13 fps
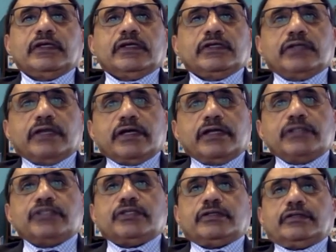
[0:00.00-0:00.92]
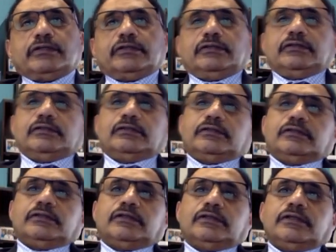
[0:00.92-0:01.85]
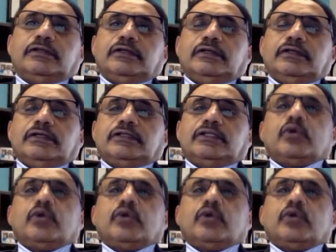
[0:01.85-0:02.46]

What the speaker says: The culture, the